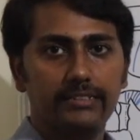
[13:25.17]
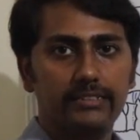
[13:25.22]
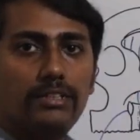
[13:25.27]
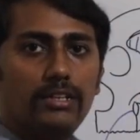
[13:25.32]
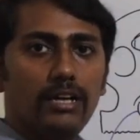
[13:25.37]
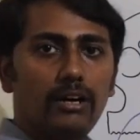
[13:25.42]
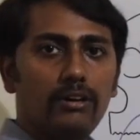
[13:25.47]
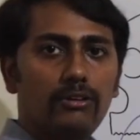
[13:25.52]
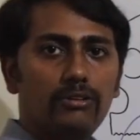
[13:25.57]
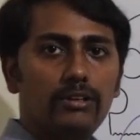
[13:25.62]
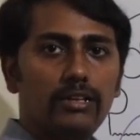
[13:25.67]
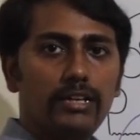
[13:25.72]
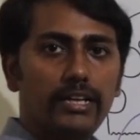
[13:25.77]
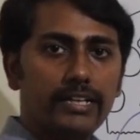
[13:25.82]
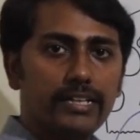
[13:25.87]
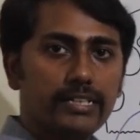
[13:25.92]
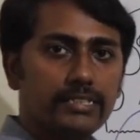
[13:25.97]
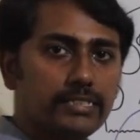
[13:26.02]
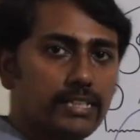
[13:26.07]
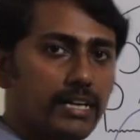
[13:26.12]
Now
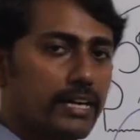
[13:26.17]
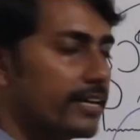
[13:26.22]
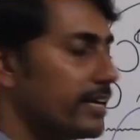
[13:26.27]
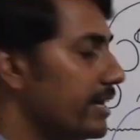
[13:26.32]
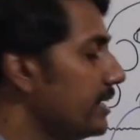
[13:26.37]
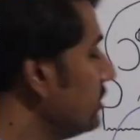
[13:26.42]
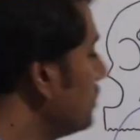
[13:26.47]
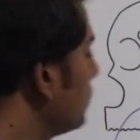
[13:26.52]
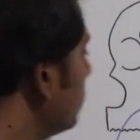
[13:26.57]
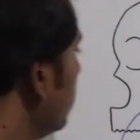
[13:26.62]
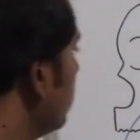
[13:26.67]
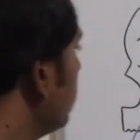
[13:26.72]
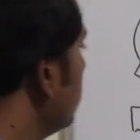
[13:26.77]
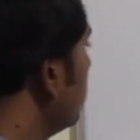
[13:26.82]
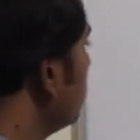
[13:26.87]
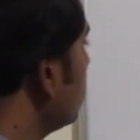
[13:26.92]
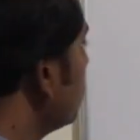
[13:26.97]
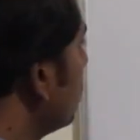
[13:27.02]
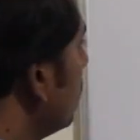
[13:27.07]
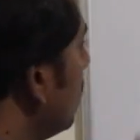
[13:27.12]
let us again see
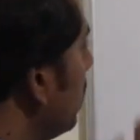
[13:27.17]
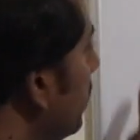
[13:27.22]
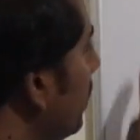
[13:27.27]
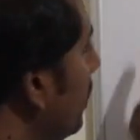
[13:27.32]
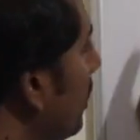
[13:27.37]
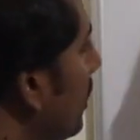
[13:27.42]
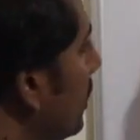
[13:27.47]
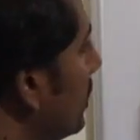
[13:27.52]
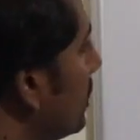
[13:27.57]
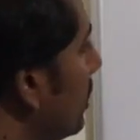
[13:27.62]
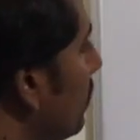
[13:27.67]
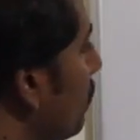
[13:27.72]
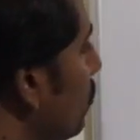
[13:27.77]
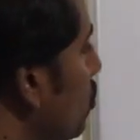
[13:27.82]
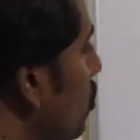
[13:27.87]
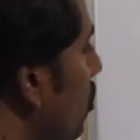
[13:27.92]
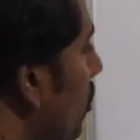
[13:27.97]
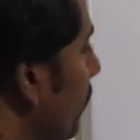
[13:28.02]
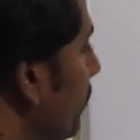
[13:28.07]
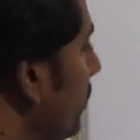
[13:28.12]
this lateral
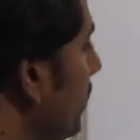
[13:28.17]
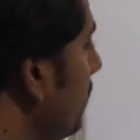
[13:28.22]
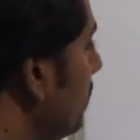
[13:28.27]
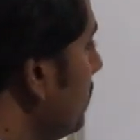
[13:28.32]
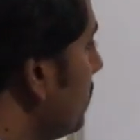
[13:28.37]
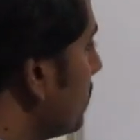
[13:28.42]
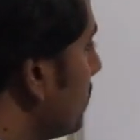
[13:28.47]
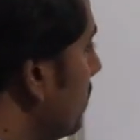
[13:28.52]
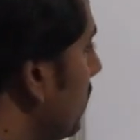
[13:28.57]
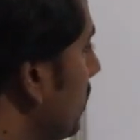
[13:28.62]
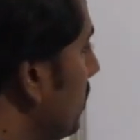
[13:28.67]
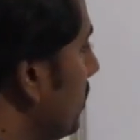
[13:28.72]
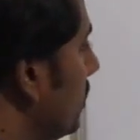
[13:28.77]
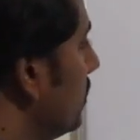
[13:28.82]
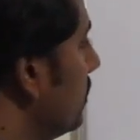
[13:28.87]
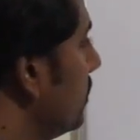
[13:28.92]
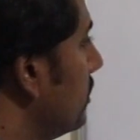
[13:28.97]
view of the skull.